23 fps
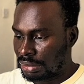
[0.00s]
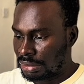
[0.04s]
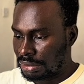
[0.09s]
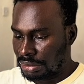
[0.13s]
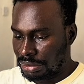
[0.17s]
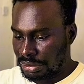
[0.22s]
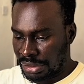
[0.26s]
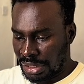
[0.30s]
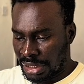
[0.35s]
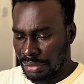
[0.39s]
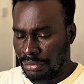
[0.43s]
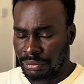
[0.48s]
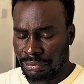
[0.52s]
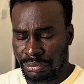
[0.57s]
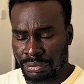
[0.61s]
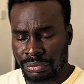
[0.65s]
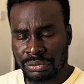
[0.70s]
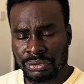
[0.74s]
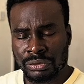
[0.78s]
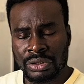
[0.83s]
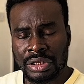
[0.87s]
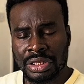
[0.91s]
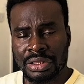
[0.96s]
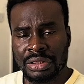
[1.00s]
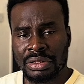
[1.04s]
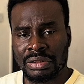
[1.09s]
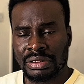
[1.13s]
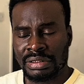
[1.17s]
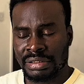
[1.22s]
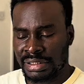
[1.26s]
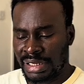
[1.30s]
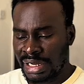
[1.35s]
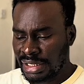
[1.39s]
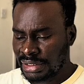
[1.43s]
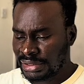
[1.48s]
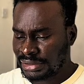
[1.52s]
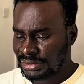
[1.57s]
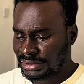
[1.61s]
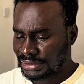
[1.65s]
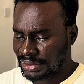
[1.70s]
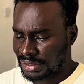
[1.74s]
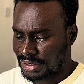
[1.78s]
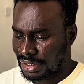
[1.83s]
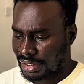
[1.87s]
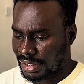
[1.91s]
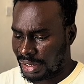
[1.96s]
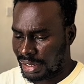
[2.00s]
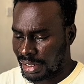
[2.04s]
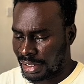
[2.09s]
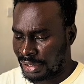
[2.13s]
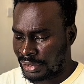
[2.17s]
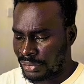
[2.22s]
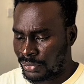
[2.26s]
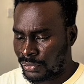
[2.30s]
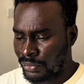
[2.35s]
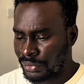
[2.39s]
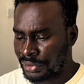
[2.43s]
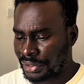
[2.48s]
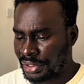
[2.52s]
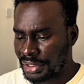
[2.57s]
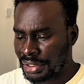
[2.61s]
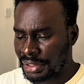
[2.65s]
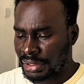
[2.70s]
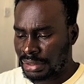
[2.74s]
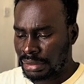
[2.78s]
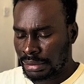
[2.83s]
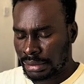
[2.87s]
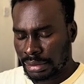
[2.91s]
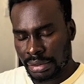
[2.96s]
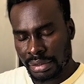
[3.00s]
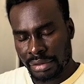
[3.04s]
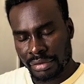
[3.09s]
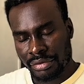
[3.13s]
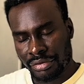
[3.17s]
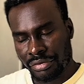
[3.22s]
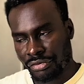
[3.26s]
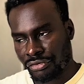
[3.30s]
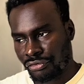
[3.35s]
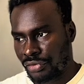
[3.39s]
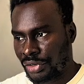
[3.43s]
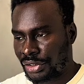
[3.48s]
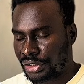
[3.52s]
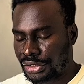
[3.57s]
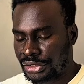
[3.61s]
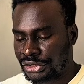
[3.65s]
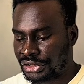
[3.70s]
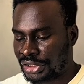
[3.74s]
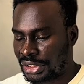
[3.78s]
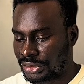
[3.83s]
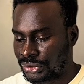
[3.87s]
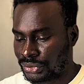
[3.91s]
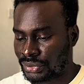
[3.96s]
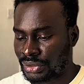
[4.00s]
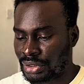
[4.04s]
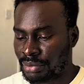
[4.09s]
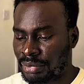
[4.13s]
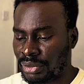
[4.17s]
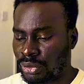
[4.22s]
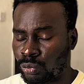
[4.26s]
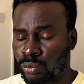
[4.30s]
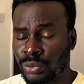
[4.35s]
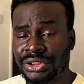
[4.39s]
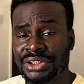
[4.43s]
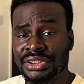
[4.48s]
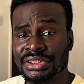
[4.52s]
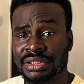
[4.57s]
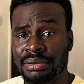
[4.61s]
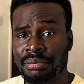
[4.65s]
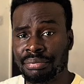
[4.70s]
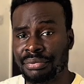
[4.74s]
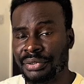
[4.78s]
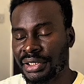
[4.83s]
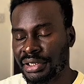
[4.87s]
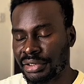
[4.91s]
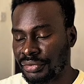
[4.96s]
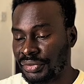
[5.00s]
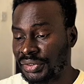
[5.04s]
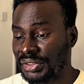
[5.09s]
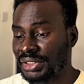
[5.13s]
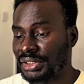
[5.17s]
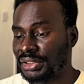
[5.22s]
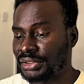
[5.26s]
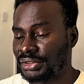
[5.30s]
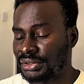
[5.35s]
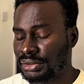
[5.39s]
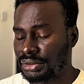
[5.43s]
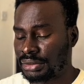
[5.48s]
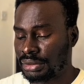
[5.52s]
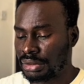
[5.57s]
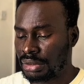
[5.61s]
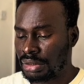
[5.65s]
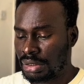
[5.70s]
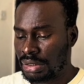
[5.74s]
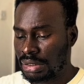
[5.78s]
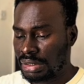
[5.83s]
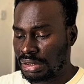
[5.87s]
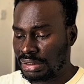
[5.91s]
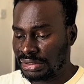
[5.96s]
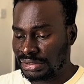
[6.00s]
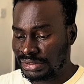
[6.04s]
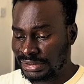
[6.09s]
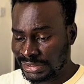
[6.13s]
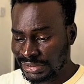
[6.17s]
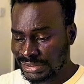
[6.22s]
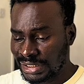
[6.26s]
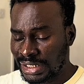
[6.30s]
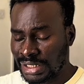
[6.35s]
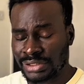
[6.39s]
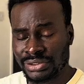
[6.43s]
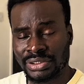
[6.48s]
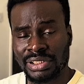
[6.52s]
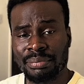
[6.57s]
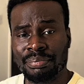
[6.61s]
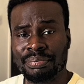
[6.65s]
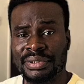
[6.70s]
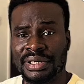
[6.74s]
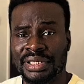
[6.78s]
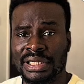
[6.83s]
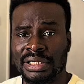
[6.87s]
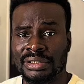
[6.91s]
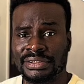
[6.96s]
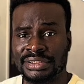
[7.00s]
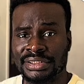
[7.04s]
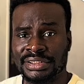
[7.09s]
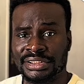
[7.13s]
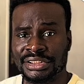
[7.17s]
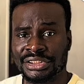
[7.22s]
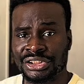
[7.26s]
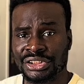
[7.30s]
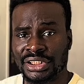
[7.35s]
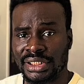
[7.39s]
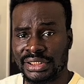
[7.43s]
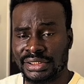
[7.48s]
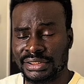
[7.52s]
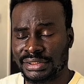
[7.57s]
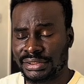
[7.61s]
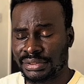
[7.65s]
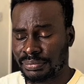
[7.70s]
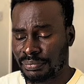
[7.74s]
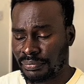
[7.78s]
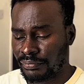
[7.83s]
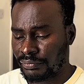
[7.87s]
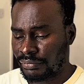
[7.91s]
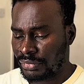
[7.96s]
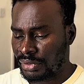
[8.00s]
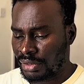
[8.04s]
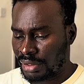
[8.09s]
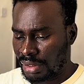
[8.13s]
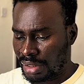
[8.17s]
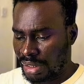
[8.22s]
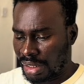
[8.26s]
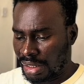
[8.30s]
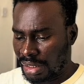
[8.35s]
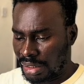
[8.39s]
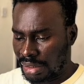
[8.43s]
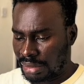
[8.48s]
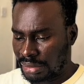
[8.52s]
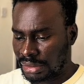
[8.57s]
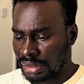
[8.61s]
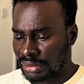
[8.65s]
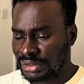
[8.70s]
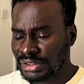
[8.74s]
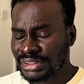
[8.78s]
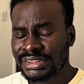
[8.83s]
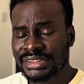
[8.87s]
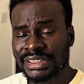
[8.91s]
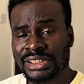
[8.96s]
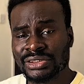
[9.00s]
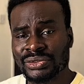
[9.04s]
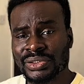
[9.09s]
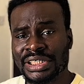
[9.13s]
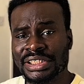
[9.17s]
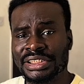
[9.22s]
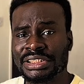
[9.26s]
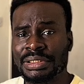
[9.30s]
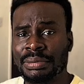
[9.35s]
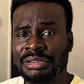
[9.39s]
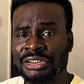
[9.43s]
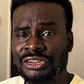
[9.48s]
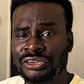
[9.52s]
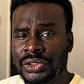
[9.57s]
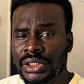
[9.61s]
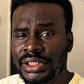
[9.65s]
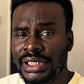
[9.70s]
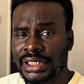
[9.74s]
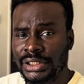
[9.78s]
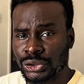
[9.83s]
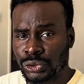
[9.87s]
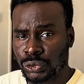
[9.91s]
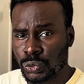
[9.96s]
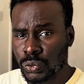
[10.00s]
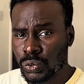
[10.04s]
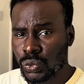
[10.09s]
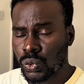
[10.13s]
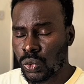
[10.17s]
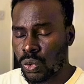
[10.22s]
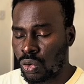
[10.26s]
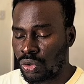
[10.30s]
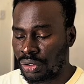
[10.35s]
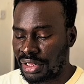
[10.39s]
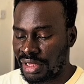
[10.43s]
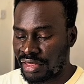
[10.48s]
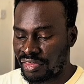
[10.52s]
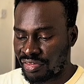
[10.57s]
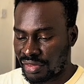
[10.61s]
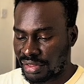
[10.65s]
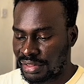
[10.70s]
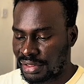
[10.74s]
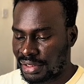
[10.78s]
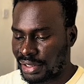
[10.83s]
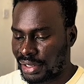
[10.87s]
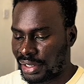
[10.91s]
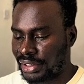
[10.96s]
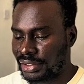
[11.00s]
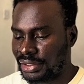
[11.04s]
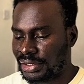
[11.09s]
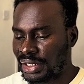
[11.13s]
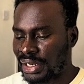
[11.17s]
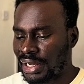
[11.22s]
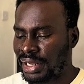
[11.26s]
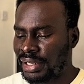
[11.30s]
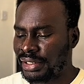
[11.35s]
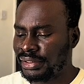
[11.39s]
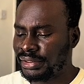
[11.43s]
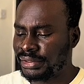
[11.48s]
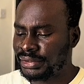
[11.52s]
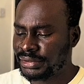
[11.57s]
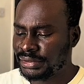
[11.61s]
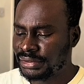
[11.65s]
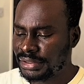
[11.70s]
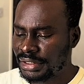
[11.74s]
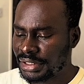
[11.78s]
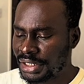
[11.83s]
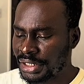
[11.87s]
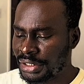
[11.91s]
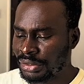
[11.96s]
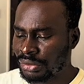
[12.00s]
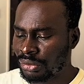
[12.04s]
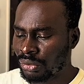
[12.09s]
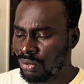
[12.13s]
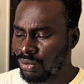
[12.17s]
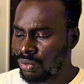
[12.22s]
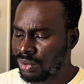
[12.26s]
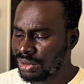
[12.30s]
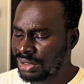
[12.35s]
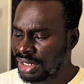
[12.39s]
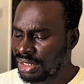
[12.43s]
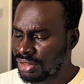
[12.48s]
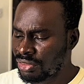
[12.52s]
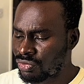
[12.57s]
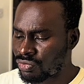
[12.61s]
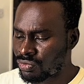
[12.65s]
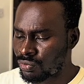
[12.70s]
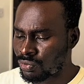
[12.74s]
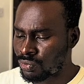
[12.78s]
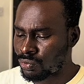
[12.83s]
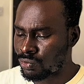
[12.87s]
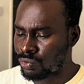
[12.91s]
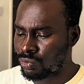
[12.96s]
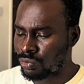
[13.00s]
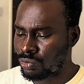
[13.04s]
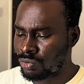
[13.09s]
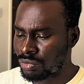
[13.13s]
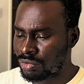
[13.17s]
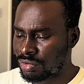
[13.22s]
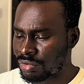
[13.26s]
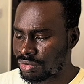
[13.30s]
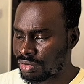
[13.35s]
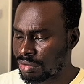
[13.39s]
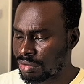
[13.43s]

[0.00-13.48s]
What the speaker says: Now, that iconic strategy I talked about, which is a break and retest, this actually played out in this chart. Now, this is actually a trade I took on NZD card, and in order to